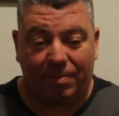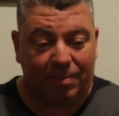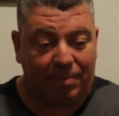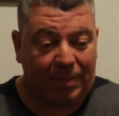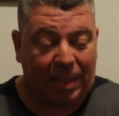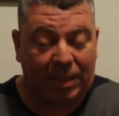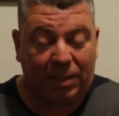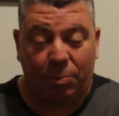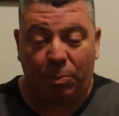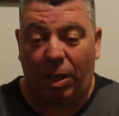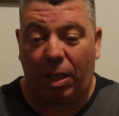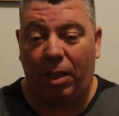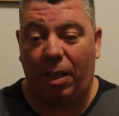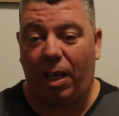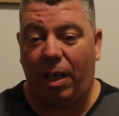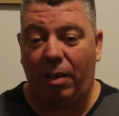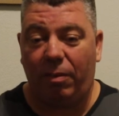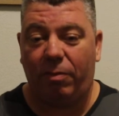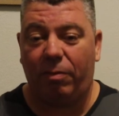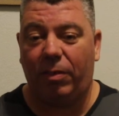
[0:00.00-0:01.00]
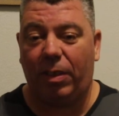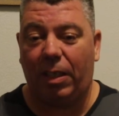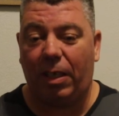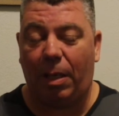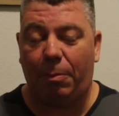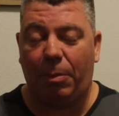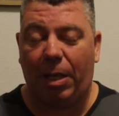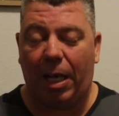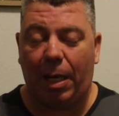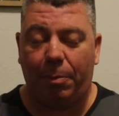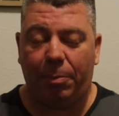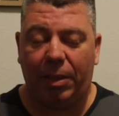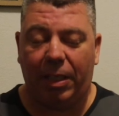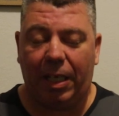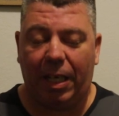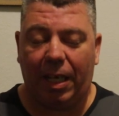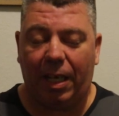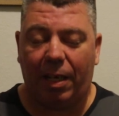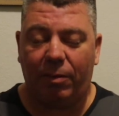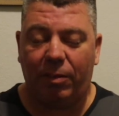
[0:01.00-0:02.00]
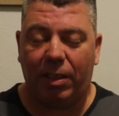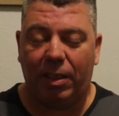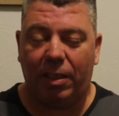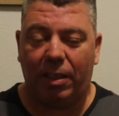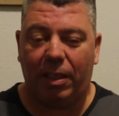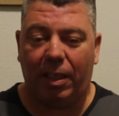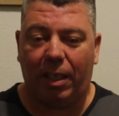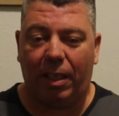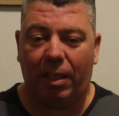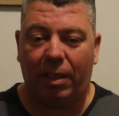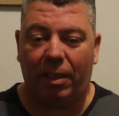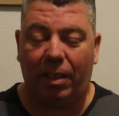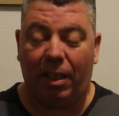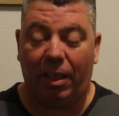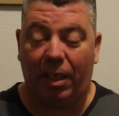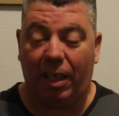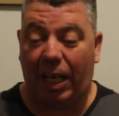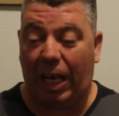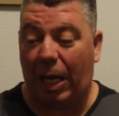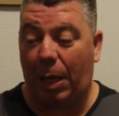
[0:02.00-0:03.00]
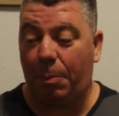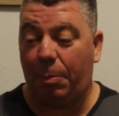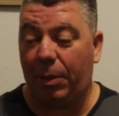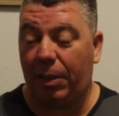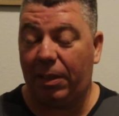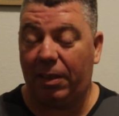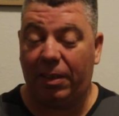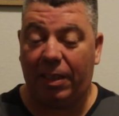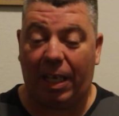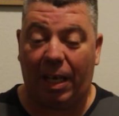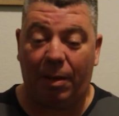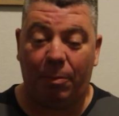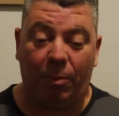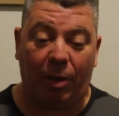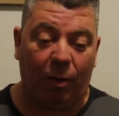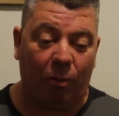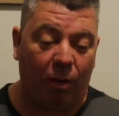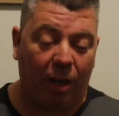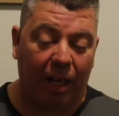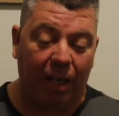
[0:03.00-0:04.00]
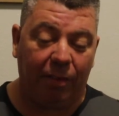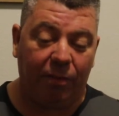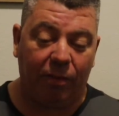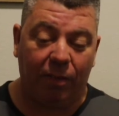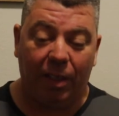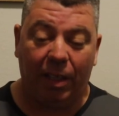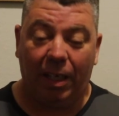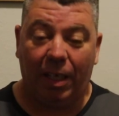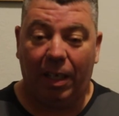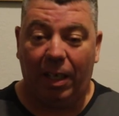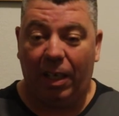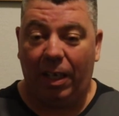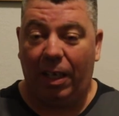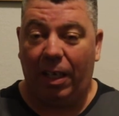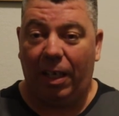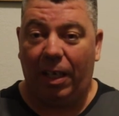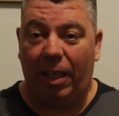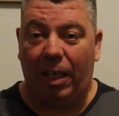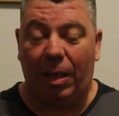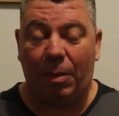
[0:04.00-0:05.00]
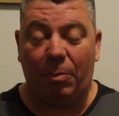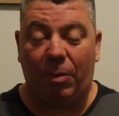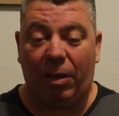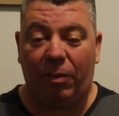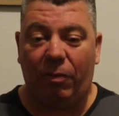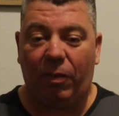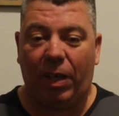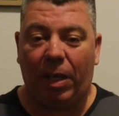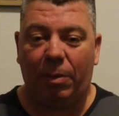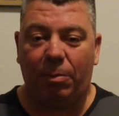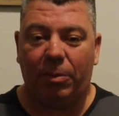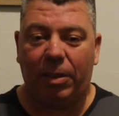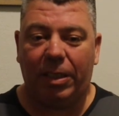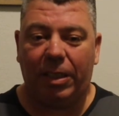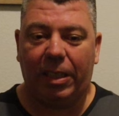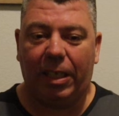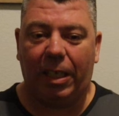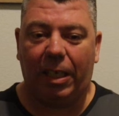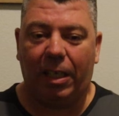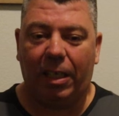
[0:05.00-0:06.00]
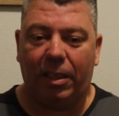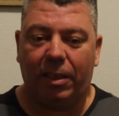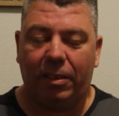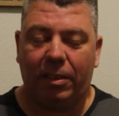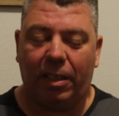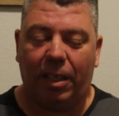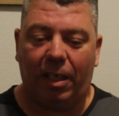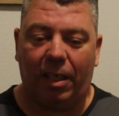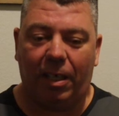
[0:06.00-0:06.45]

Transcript: that's my life, and I'm happy to have it, and happy to have my wife and my family, and